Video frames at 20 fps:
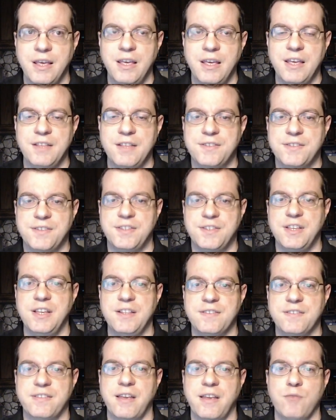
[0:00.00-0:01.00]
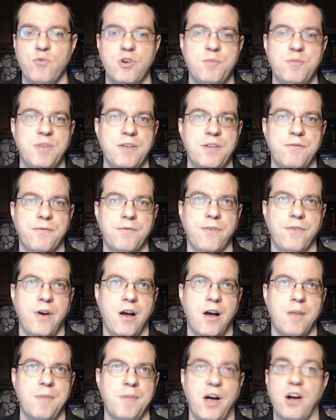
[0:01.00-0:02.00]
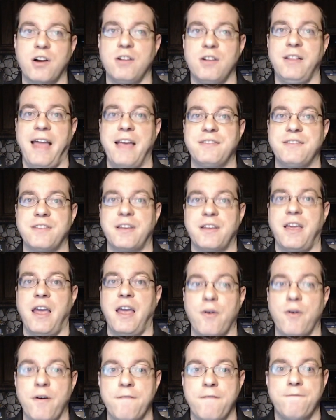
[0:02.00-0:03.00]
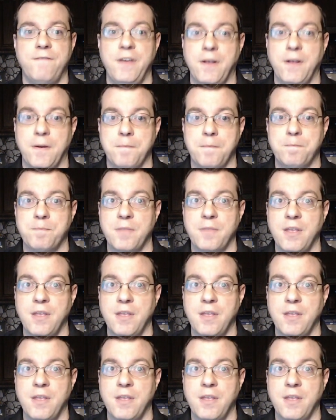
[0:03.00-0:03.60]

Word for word: in scenes that would be from a classic era film.